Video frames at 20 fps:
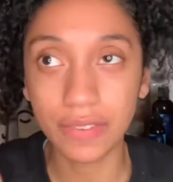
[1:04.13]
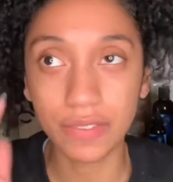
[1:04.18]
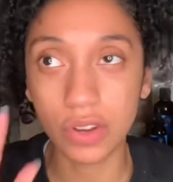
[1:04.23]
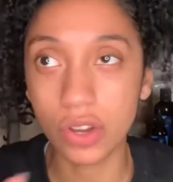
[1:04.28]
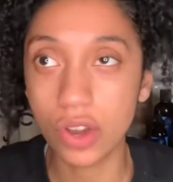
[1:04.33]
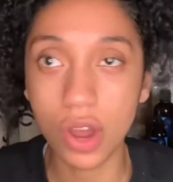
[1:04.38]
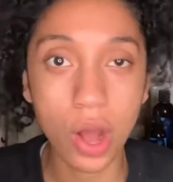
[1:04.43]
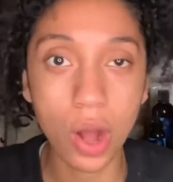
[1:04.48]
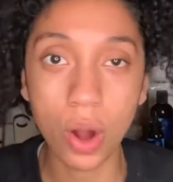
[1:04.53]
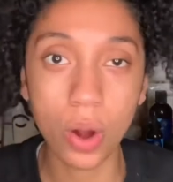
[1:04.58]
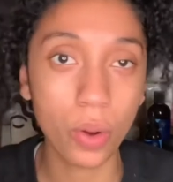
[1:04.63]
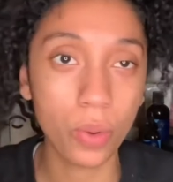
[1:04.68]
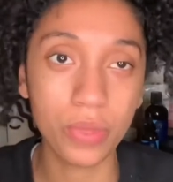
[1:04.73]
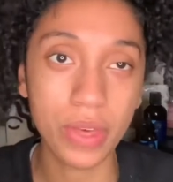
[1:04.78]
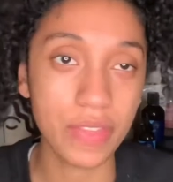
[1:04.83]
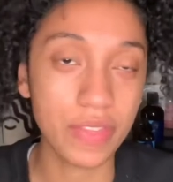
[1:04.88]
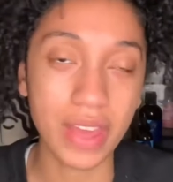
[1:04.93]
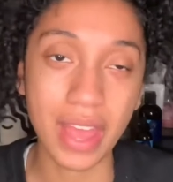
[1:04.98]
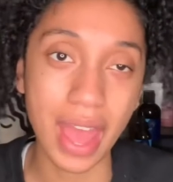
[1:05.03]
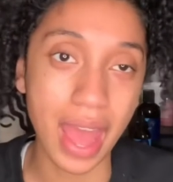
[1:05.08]
know that
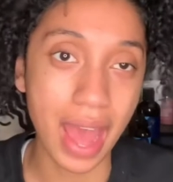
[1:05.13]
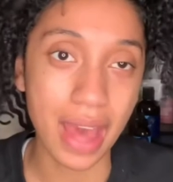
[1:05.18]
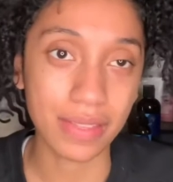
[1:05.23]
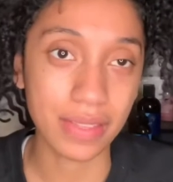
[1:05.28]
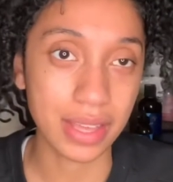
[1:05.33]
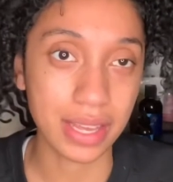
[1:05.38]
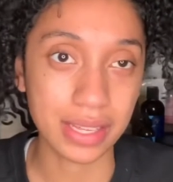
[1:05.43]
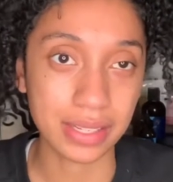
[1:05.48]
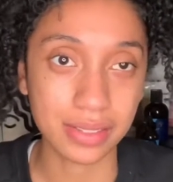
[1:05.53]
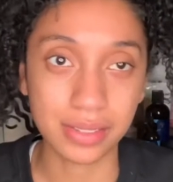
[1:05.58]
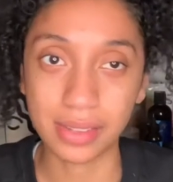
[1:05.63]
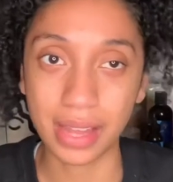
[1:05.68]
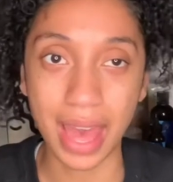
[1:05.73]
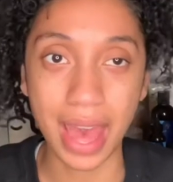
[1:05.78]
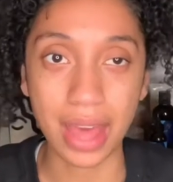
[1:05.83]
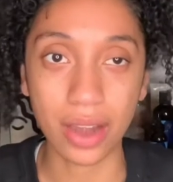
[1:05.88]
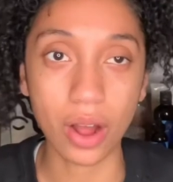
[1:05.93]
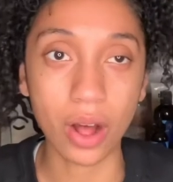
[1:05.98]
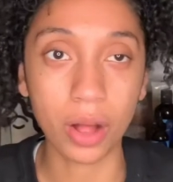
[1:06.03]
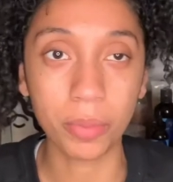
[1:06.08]
they had this at
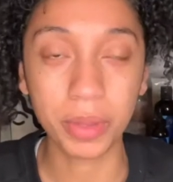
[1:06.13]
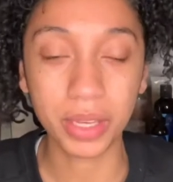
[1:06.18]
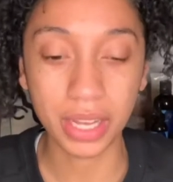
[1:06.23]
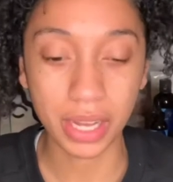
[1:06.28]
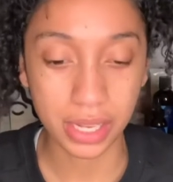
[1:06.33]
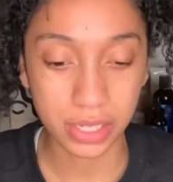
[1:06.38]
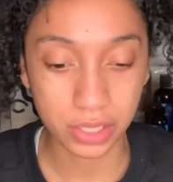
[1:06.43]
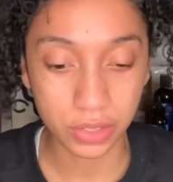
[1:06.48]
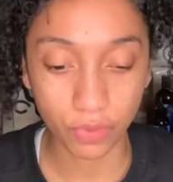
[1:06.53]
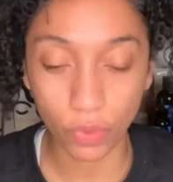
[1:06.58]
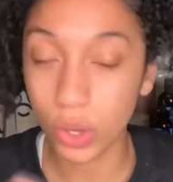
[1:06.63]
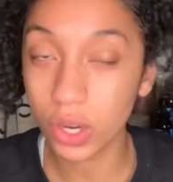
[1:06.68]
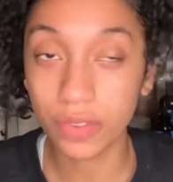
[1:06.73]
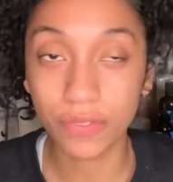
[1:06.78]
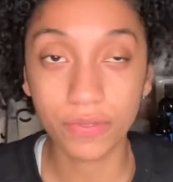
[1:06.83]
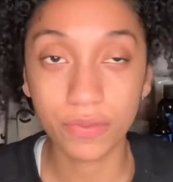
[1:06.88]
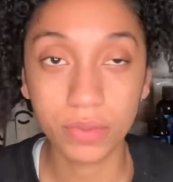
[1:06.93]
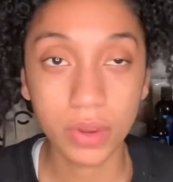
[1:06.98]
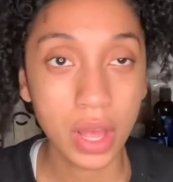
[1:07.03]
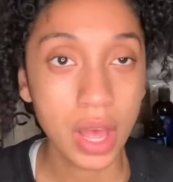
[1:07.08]
all because one
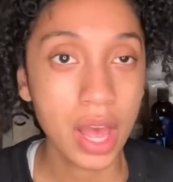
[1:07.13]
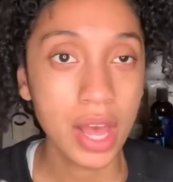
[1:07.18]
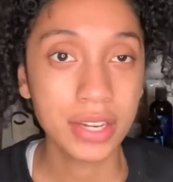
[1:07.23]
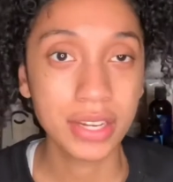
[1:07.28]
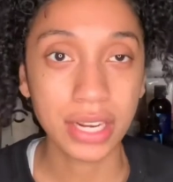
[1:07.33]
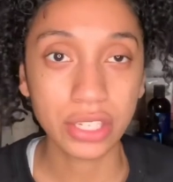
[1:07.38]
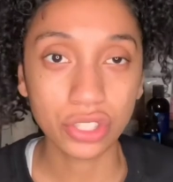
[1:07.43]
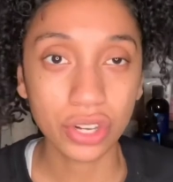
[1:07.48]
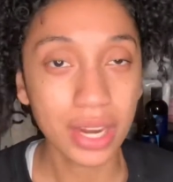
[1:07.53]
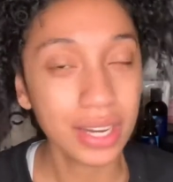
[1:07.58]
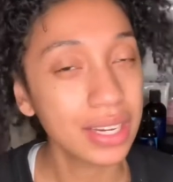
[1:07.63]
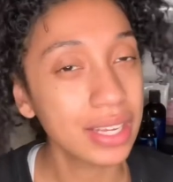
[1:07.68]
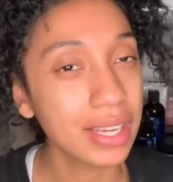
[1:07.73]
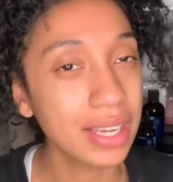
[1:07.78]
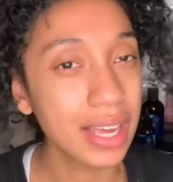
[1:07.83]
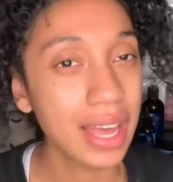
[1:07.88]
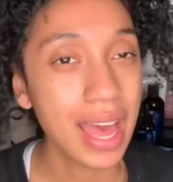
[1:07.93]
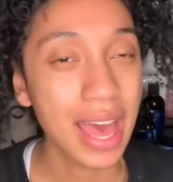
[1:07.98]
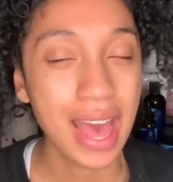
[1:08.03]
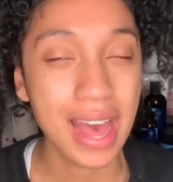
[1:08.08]
Texture ID
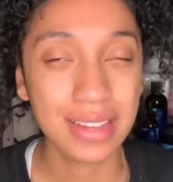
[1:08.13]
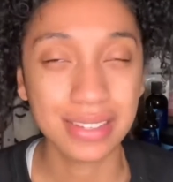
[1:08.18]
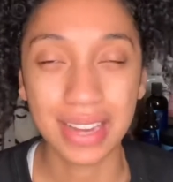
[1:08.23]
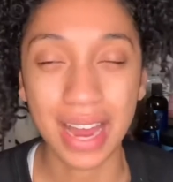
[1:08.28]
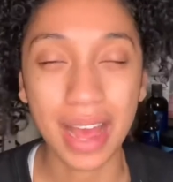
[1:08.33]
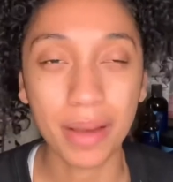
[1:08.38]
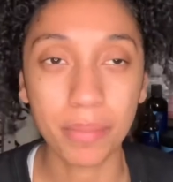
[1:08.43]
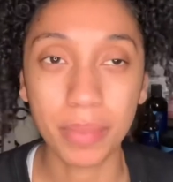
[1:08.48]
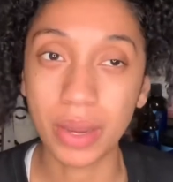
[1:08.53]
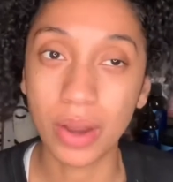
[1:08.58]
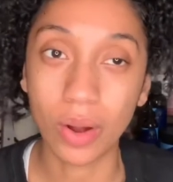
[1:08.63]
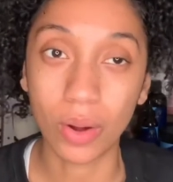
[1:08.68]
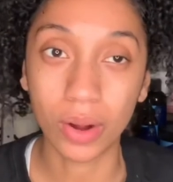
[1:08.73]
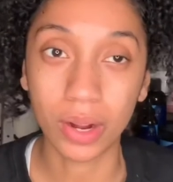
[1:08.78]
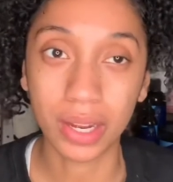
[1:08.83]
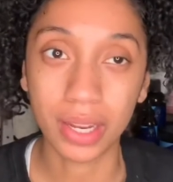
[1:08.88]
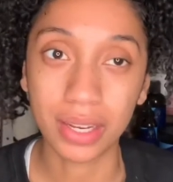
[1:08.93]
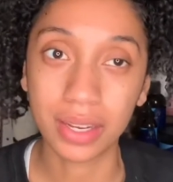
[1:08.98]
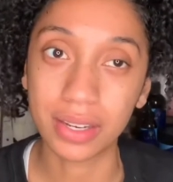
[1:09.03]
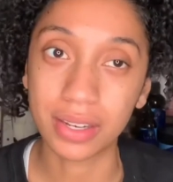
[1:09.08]
has not been
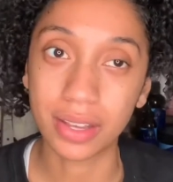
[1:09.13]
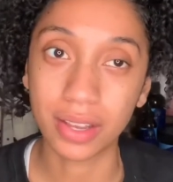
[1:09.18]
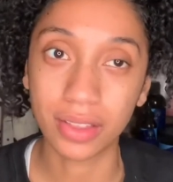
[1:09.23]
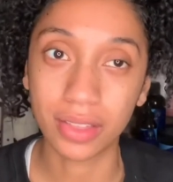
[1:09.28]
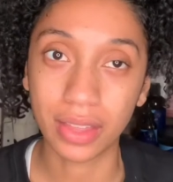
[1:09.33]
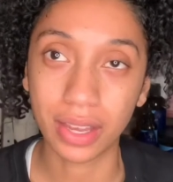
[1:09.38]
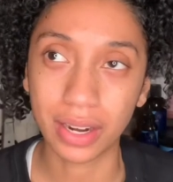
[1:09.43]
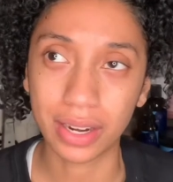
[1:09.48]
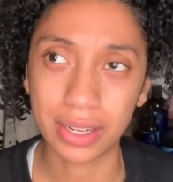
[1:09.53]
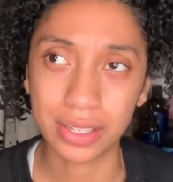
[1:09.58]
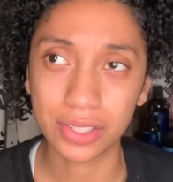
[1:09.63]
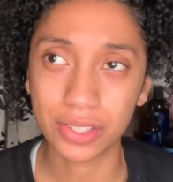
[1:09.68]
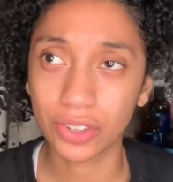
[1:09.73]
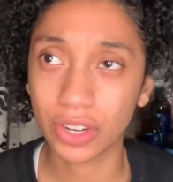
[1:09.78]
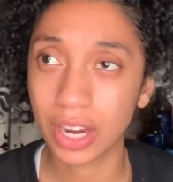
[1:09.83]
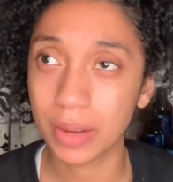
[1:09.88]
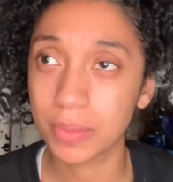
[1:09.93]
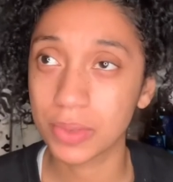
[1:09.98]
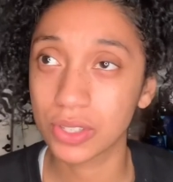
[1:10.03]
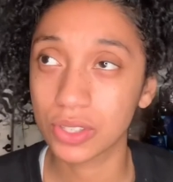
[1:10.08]
on their Instagram
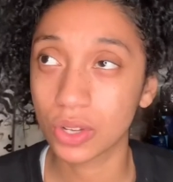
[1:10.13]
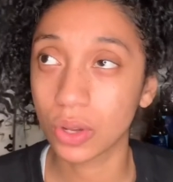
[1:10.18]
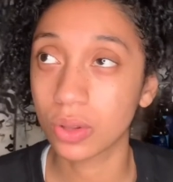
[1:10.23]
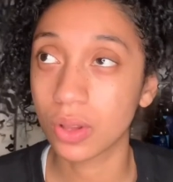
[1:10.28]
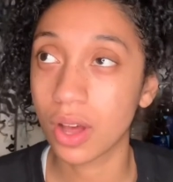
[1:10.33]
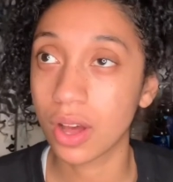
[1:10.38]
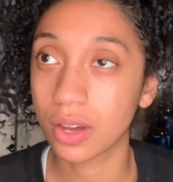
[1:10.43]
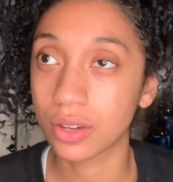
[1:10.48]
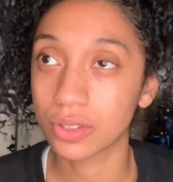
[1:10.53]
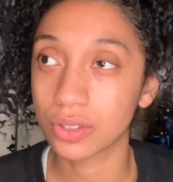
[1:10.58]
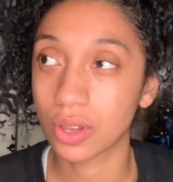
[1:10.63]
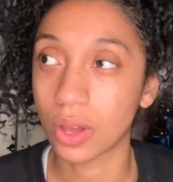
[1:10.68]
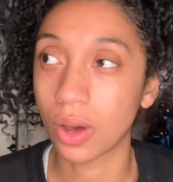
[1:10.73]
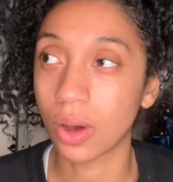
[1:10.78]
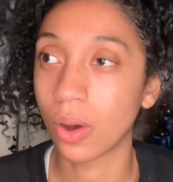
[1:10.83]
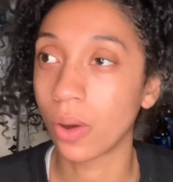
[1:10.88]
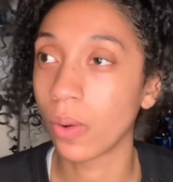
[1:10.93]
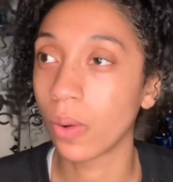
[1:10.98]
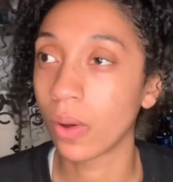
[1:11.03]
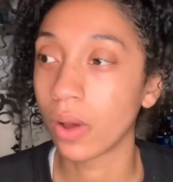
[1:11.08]
in so long,
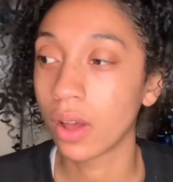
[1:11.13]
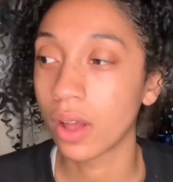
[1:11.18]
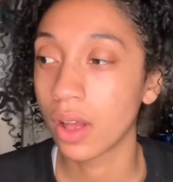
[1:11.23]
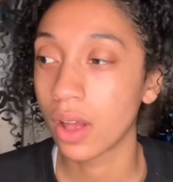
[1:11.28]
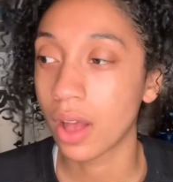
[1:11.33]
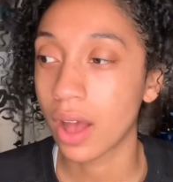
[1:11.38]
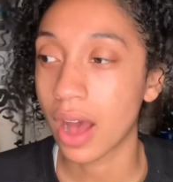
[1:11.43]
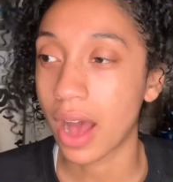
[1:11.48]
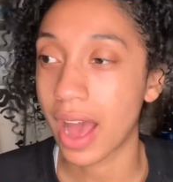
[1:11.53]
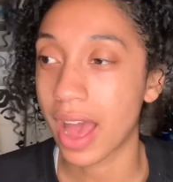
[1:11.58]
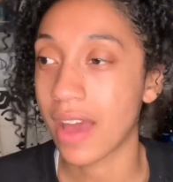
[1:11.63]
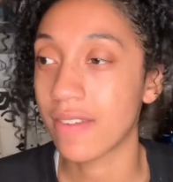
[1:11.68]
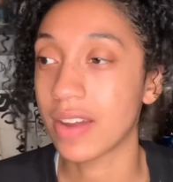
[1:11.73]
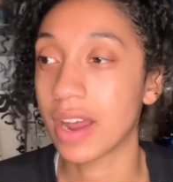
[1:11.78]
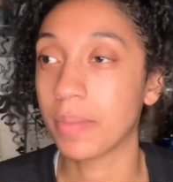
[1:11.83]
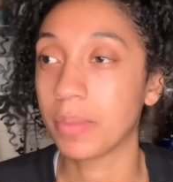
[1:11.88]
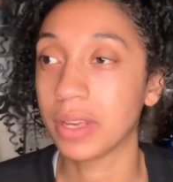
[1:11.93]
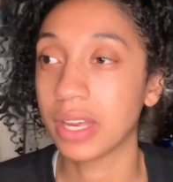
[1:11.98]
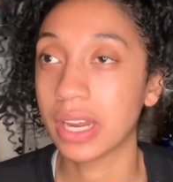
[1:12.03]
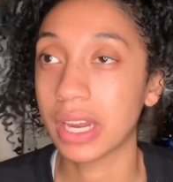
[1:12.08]
so I have not been
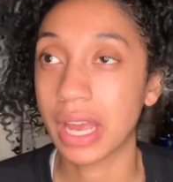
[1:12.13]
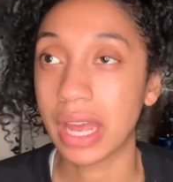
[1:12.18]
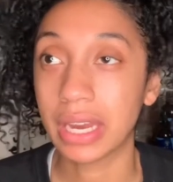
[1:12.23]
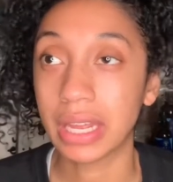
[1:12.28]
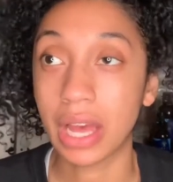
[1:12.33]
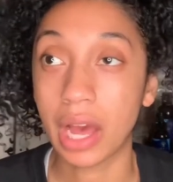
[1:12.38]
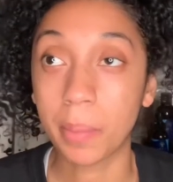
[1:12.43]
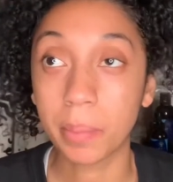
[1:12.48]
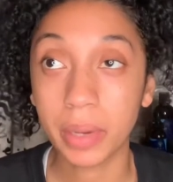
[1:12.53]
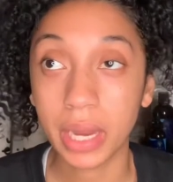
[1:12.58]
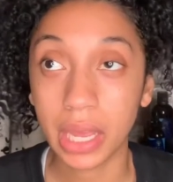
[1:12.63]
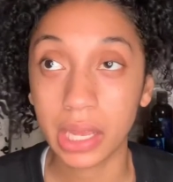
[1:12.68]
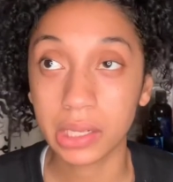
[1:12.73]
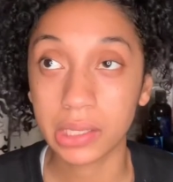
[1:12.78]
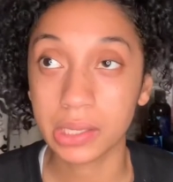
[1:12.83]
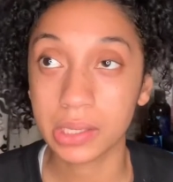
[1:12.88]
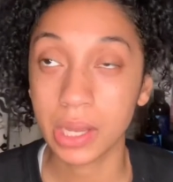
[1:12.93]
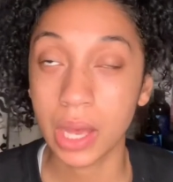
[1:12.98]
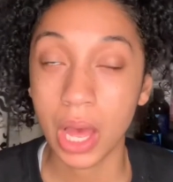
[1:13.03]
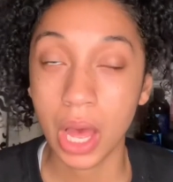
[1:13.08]
getting any updates,
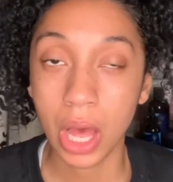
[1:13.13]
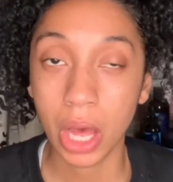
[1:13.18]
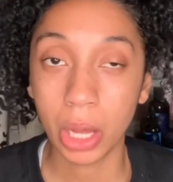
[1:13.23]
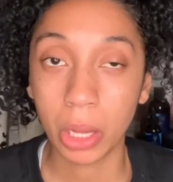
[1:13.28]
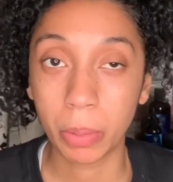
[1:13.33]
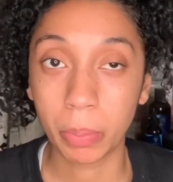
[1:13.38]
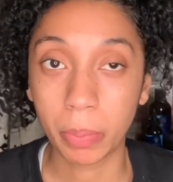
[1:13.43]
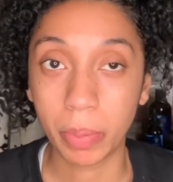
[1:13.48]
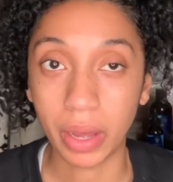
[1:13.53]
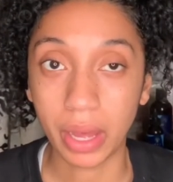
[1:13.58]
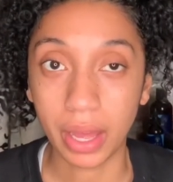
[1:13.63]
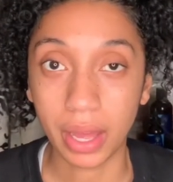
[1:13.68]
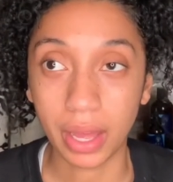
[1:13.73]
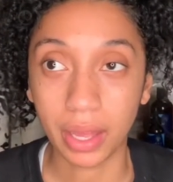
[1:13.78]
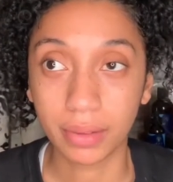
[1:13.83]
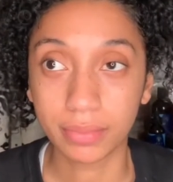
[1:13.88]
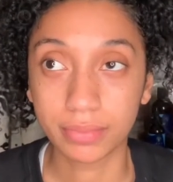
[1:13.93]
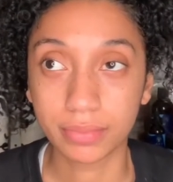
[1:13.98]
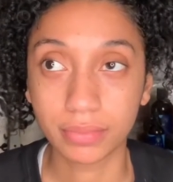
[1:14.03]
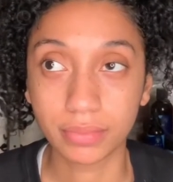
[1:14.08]
but
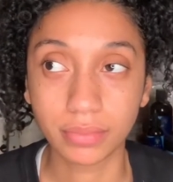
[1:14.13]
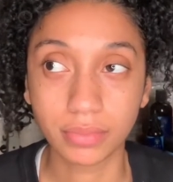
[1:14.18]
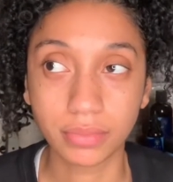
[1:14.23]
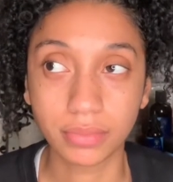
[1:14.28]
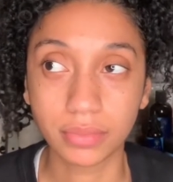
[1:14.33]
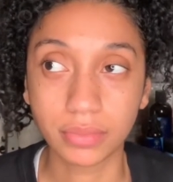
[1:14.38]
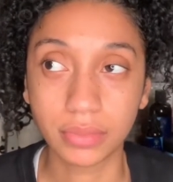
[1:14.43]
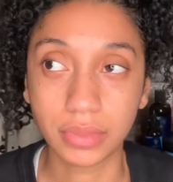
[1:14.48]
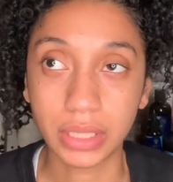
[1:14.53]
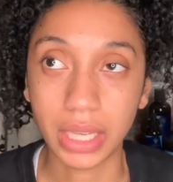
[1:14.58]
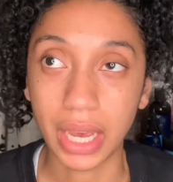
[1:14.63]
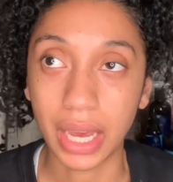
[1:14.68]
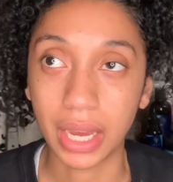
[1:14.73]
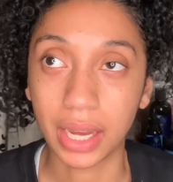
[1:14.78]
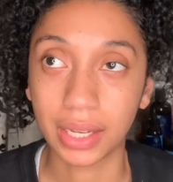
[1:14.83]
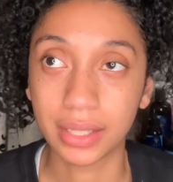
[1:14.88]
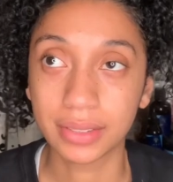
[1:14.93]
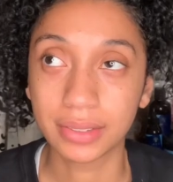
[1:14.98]
yeah.